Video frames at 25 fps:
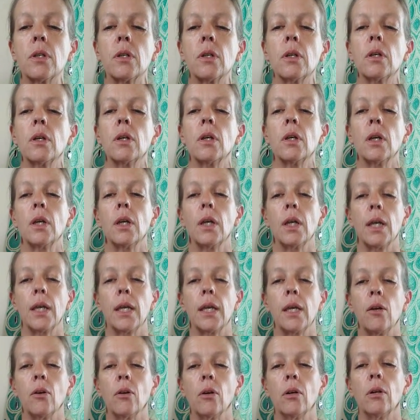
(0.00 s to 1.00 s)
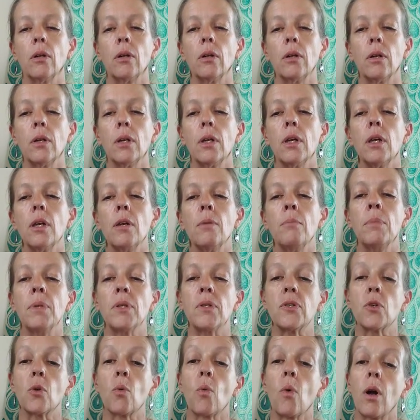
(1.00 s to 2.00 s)
Here, Mr.
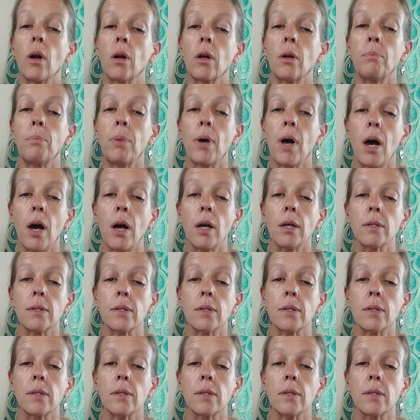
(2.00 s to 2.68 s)
Wonka paused